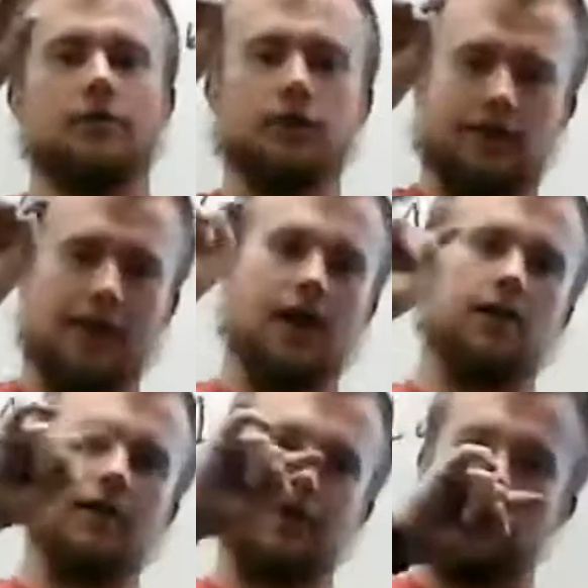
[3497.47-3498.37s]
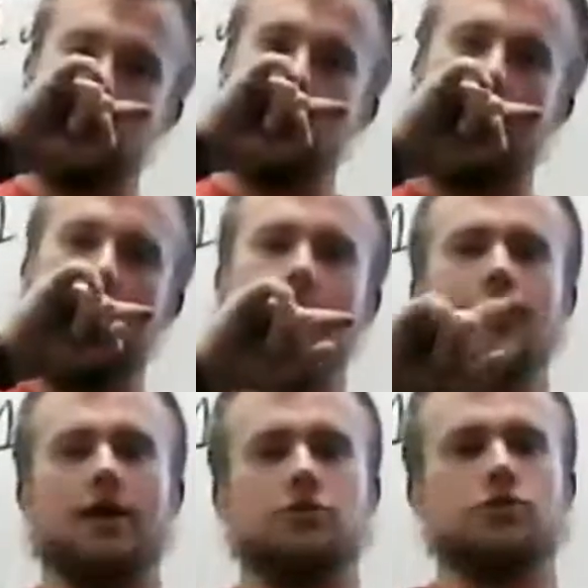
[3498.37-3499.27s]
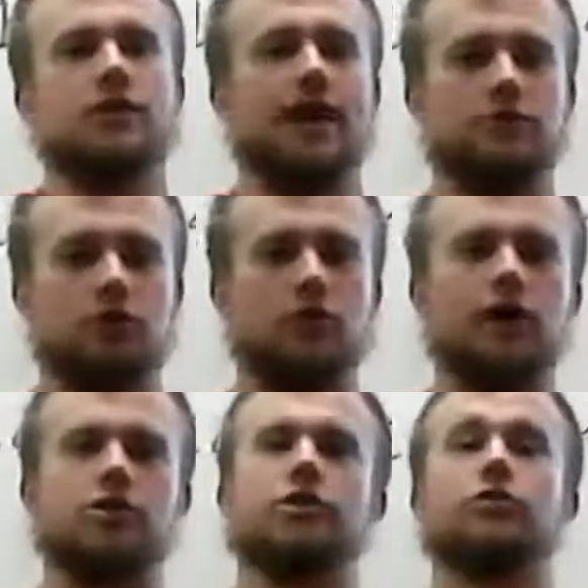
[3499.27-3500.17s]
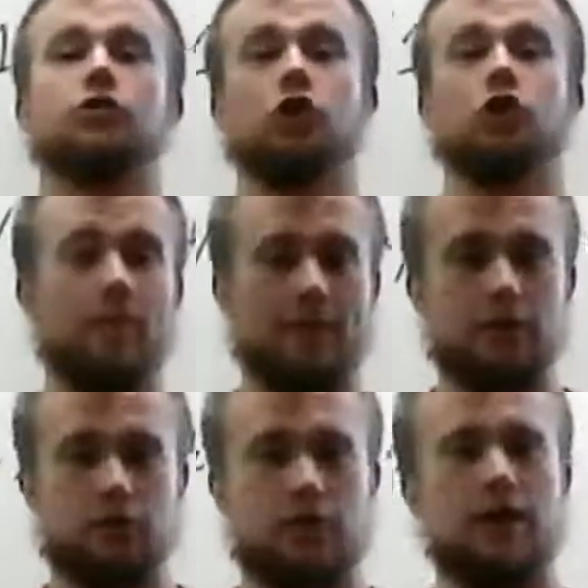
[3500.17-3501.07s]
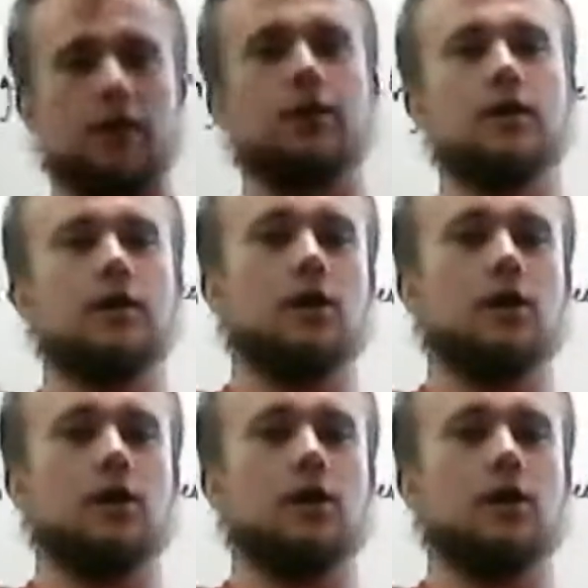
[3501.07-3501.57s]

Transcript: Click that, click Q&A, and you can answer a question, and it'll show up on my screen.